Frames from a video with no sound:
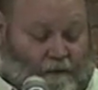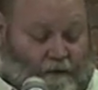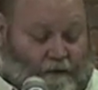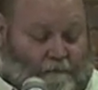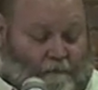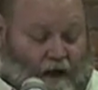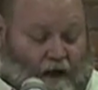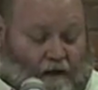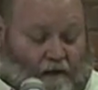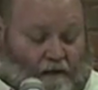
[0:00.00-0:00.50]

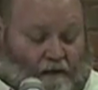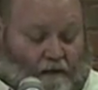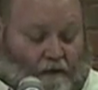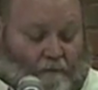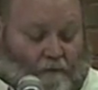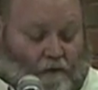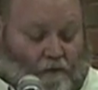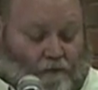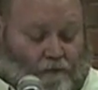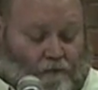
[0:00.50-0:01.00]
policy
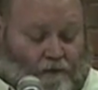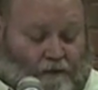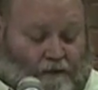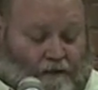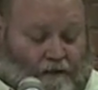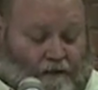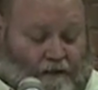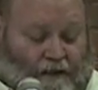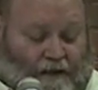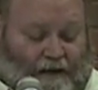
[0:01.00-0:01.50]
moves
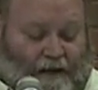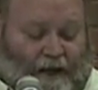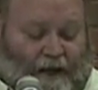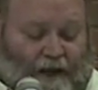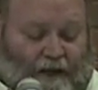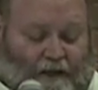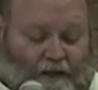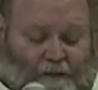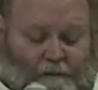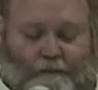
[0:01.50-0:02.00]
that
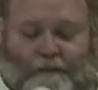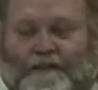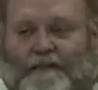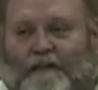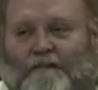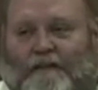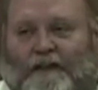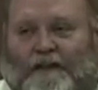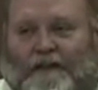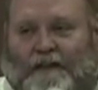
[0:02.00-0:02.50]
cater
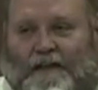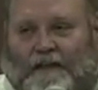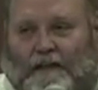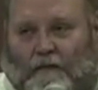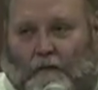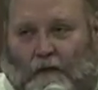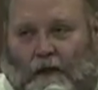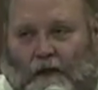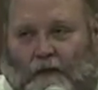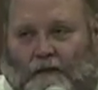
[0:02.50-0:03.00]
specifically to
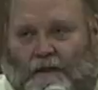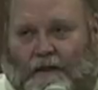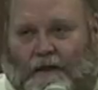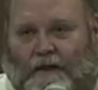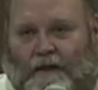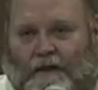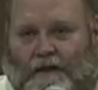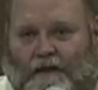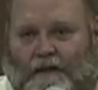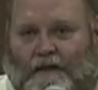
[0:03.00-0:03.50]
the wealthy,
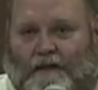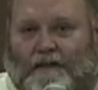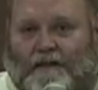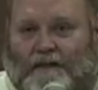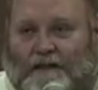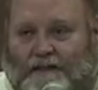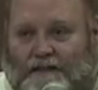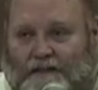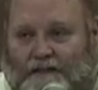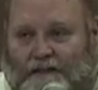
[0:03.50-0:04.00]

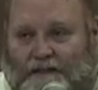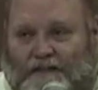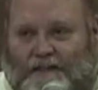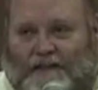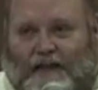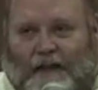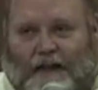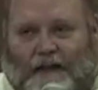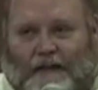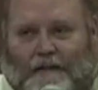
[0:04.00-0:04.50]
such as
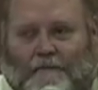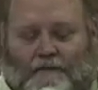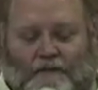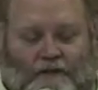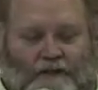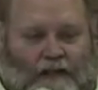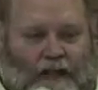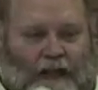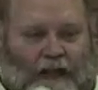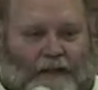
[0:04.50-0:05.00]
extending the
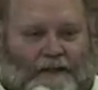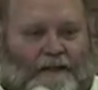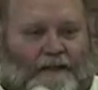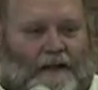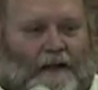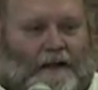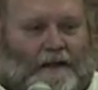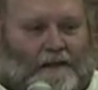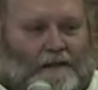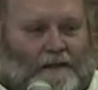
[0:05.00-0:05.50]
Bush tax
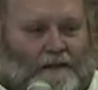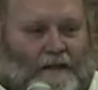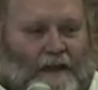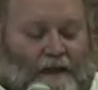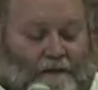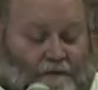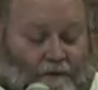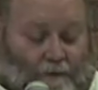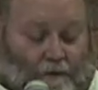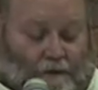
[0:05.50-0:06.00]
cuts to
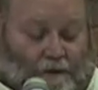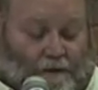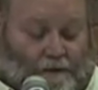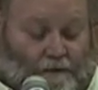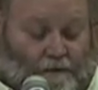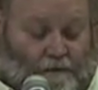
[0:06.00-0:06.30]
everyone,